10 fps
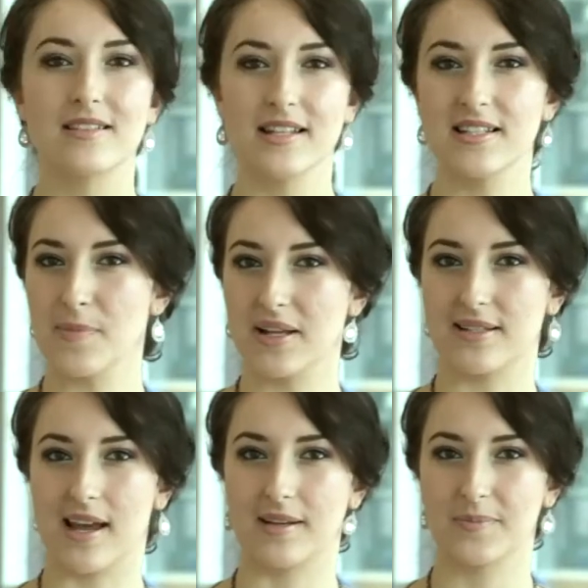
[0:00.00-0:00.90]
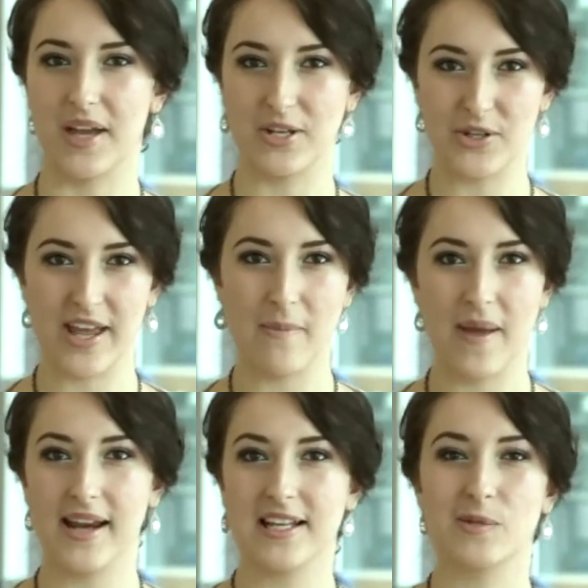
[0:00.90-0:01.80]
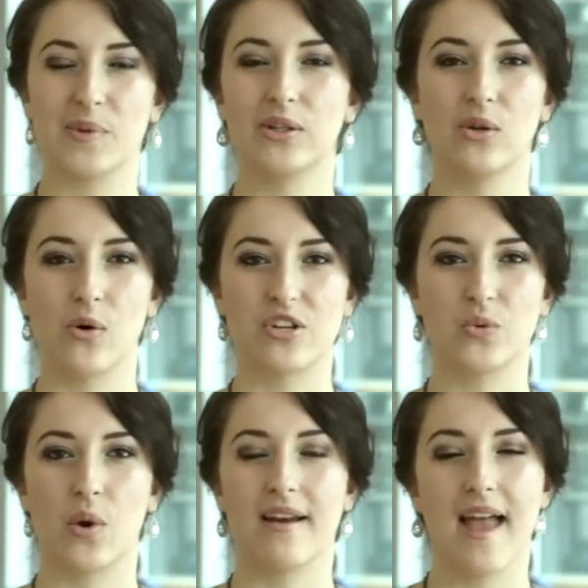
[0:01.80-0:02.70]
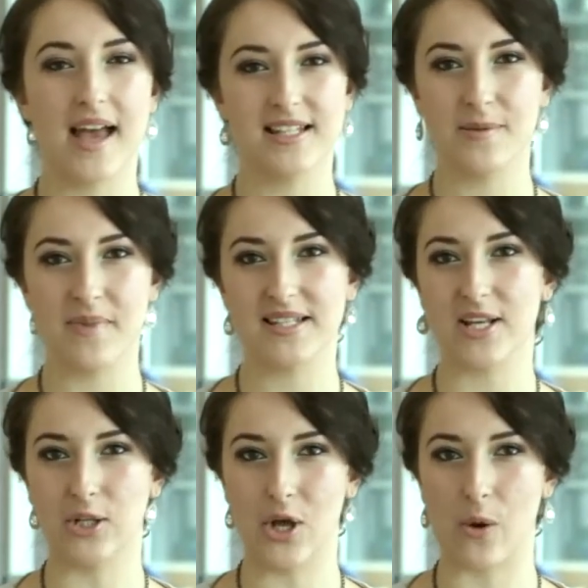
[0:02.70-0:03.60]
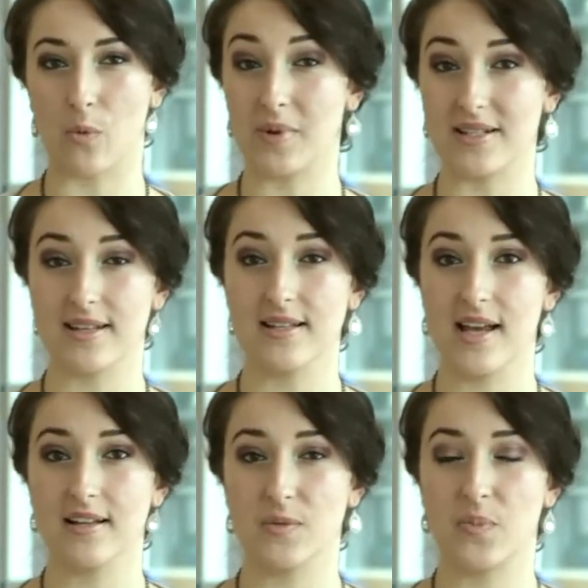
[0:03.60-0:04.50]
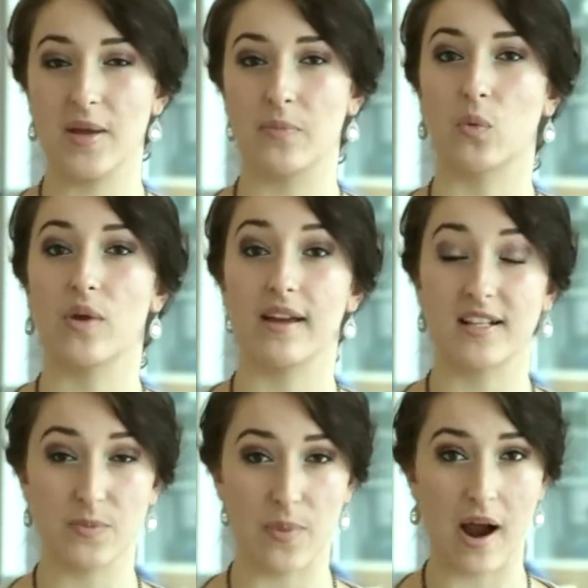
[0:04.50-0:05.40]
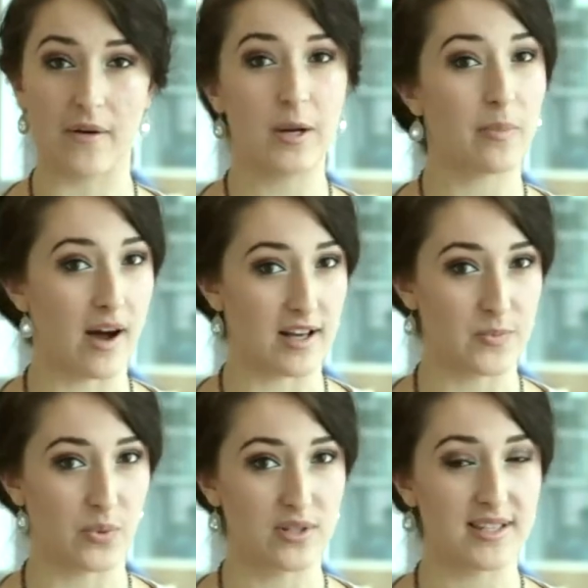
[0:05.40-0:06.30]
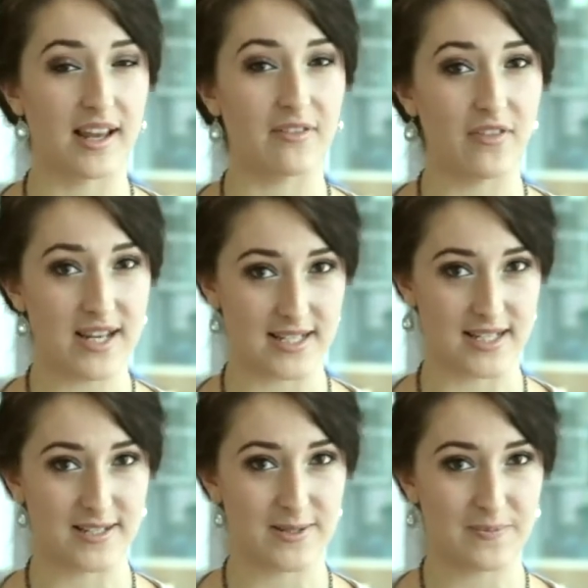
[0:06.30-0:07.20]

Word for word: Since Monday, a new campaign has been launched where an SMS alert will be sent out to people with expiring passports and visas.